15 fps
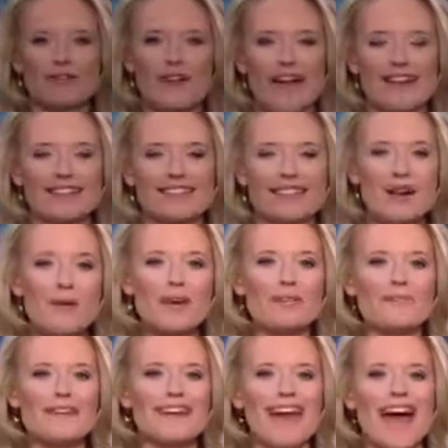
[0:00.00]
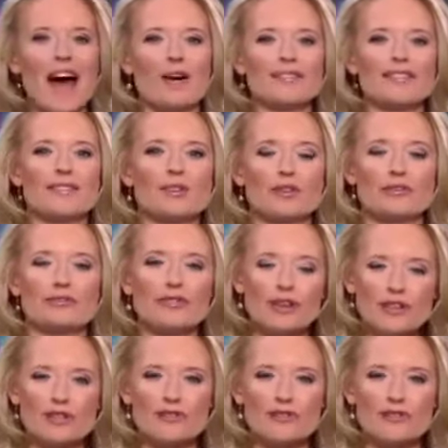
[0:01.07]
Phan still with me now since her first